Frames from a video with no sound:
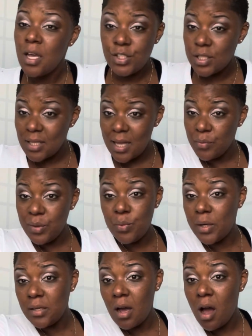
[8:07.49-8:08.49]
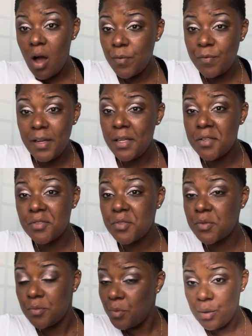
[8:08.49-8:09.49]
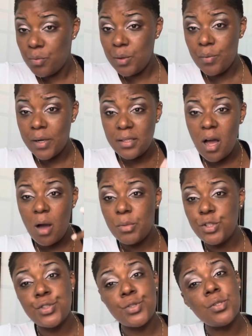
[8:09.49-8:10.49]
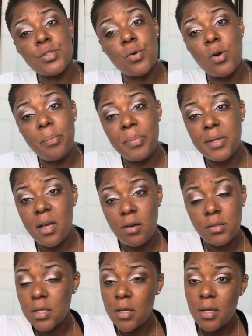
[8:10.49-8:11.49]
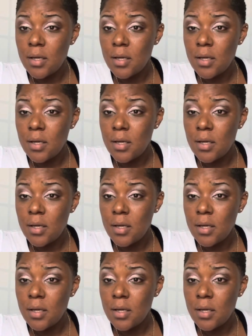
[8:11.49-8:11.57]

Just like we weren't all Phoenix. We, we weren't all mature Scorpios.